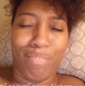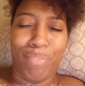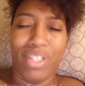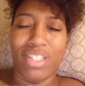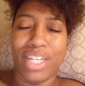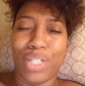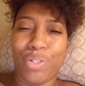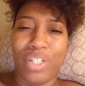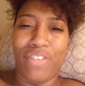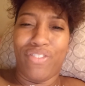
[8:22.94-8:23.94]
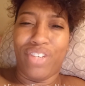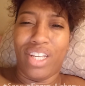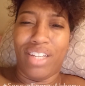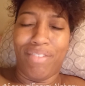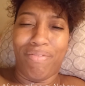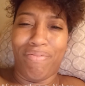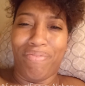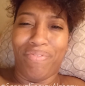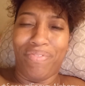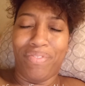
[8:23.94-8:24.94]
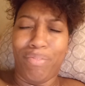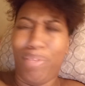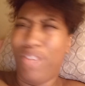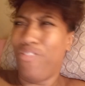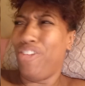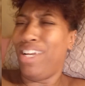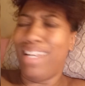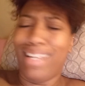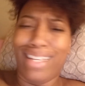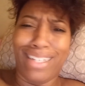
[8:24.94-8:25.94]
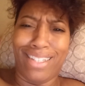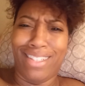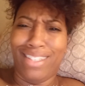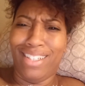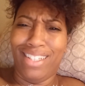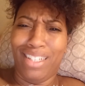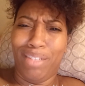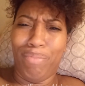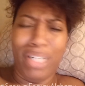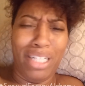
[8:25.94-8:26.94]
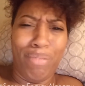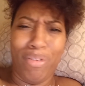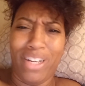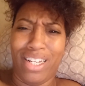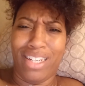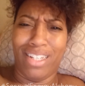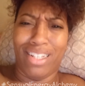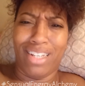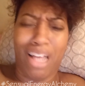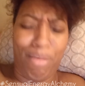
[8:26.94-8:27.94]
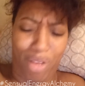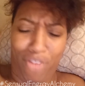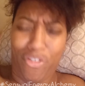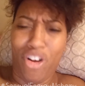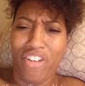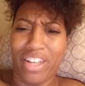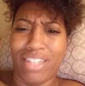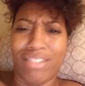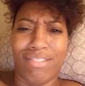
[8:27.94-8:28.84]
Be sexually free. Be free. Be liberated. I'm all for it.